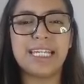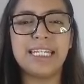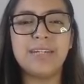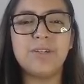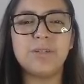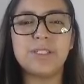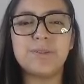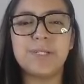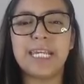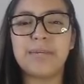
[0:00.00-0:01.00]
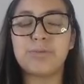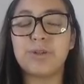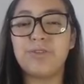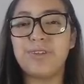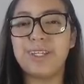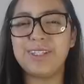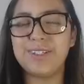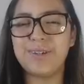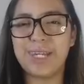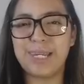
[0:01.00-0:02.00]
anywhere between April 5th
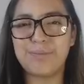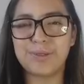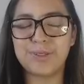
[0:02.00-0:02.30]
to April